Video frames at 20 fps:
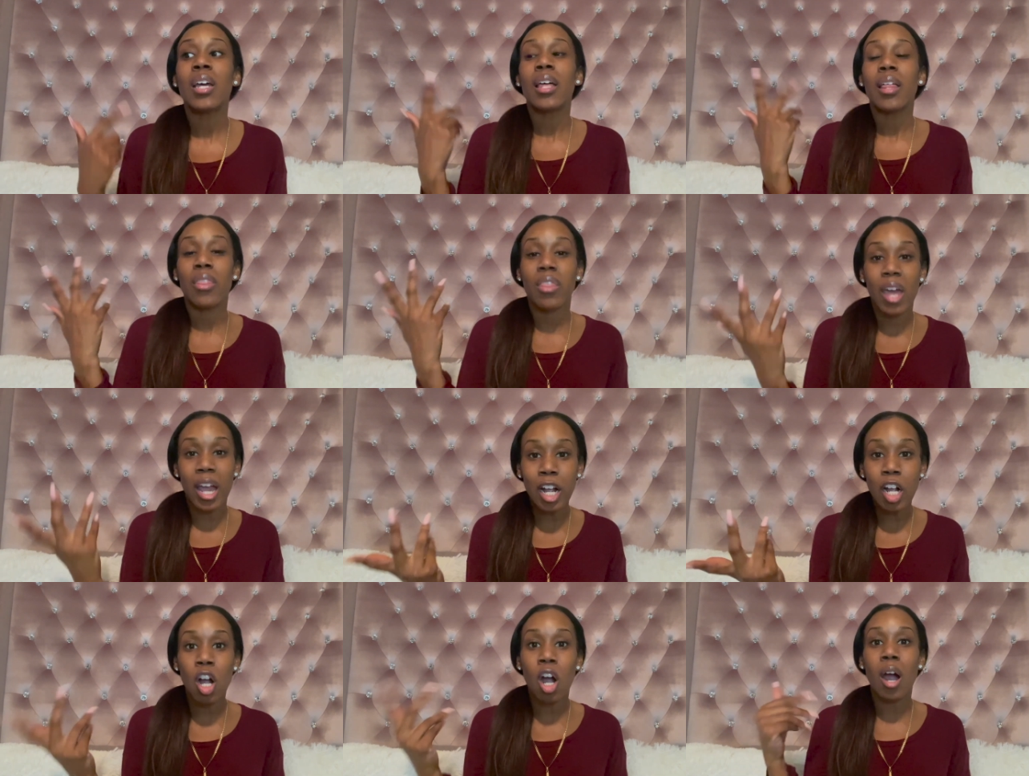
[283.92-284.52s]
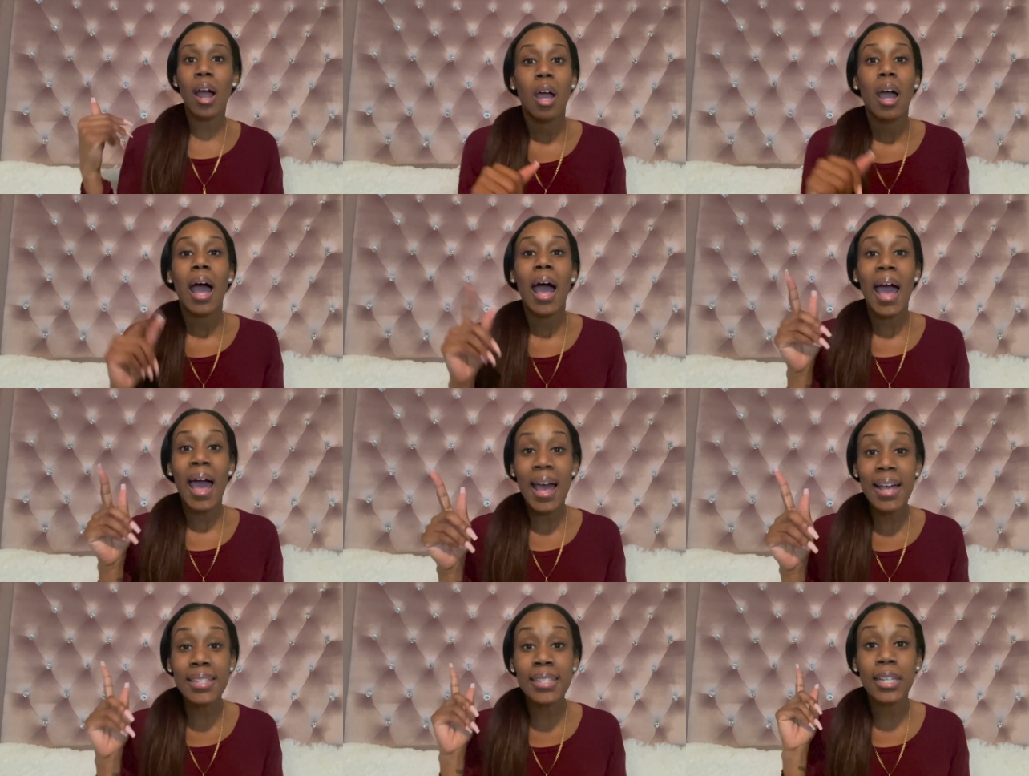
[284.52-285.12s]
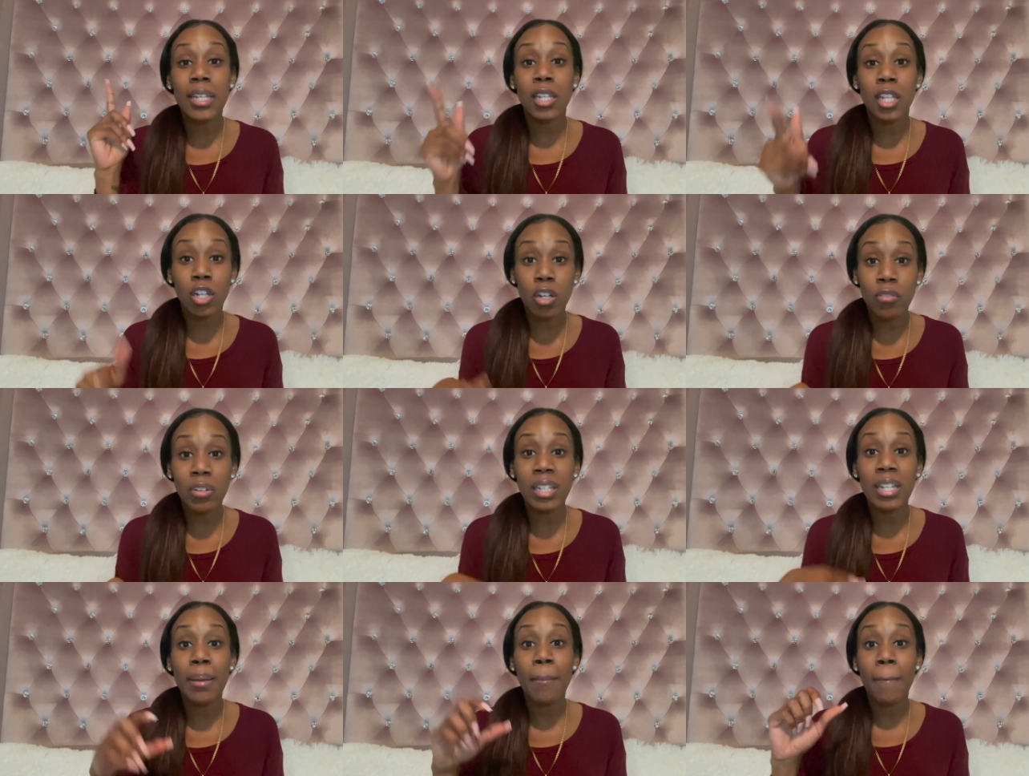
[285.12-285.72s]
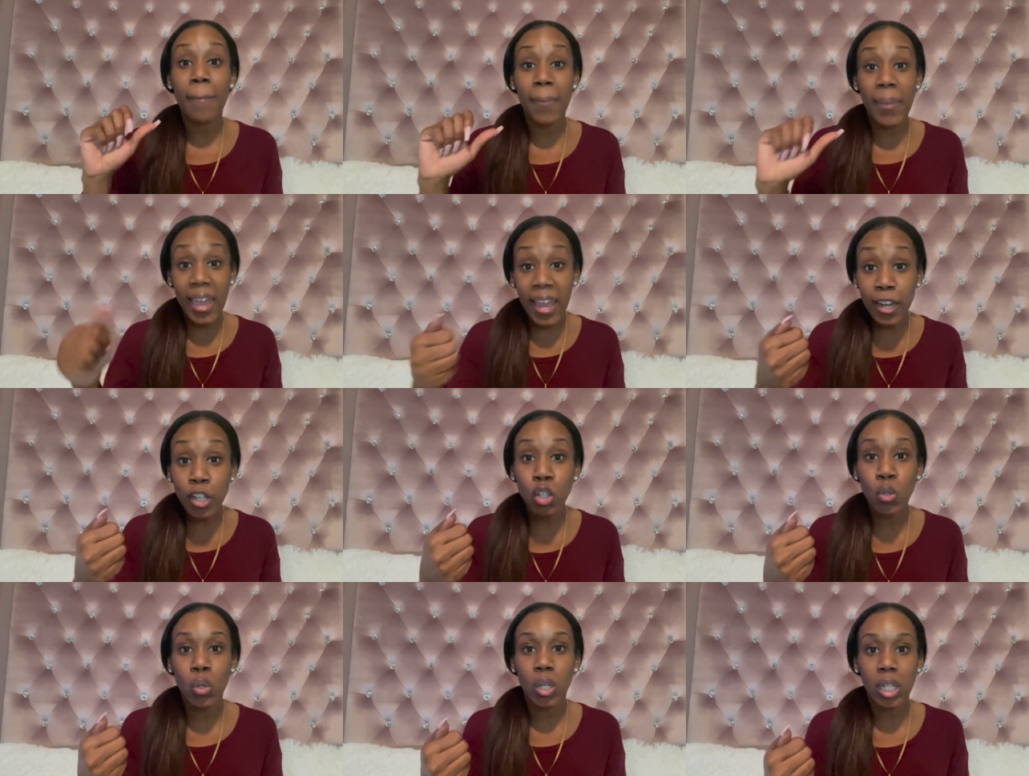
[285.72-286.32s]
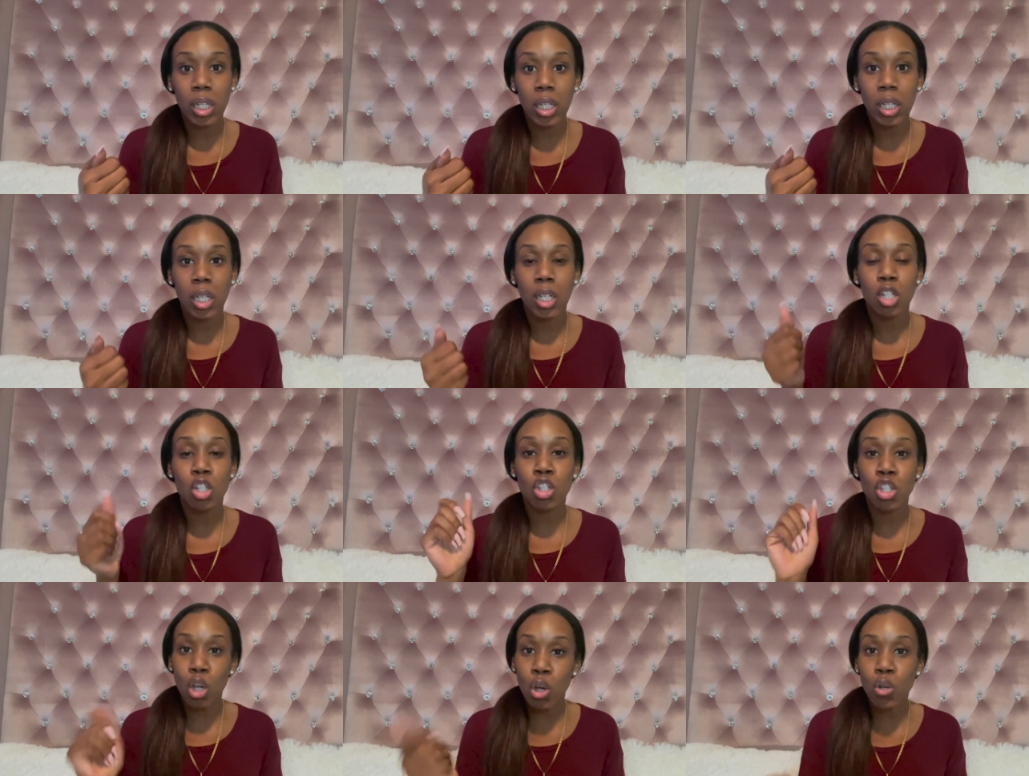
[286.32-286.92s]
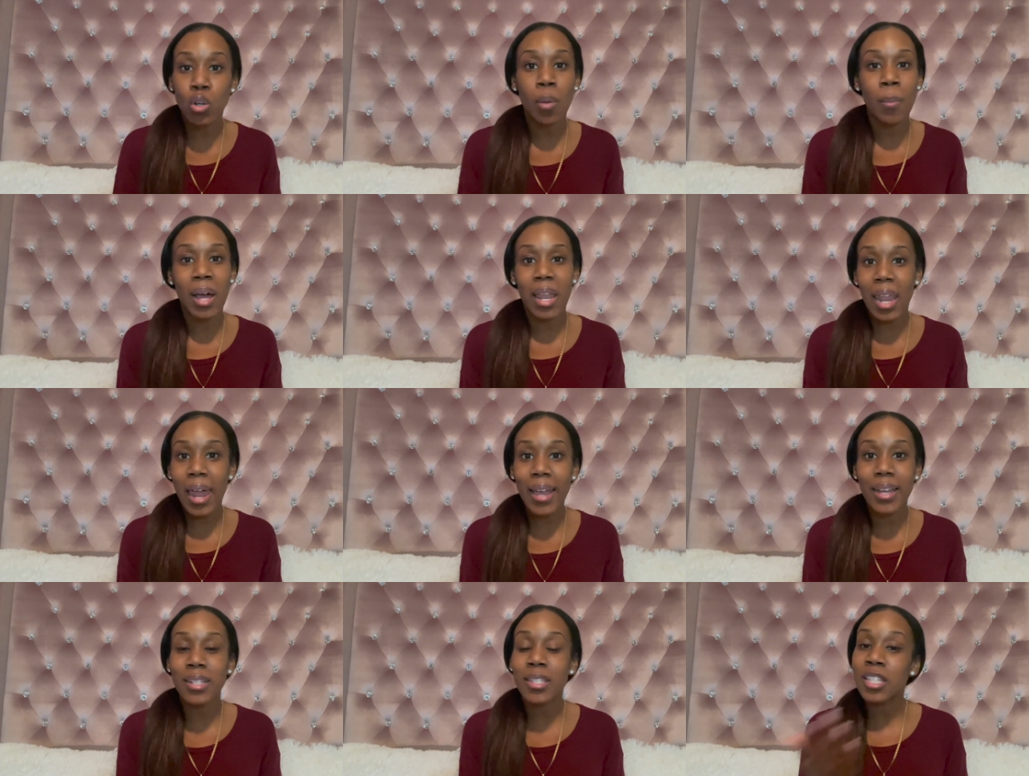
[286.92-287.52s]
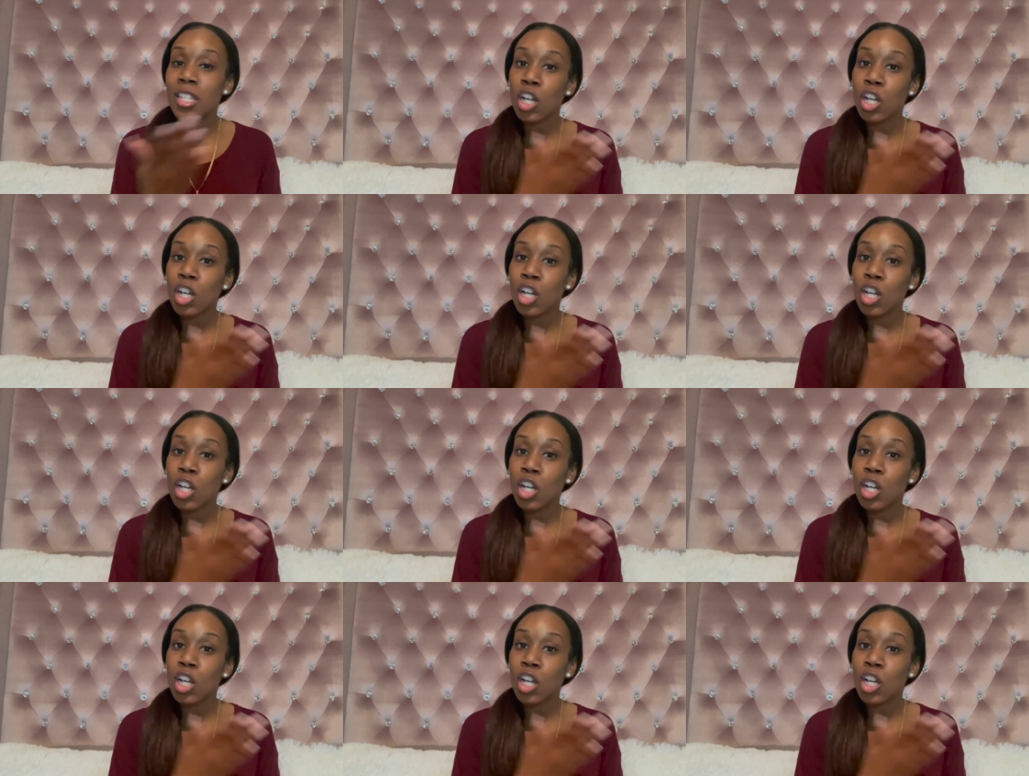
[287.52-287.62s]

that car, I had to literally manually turn on my lights.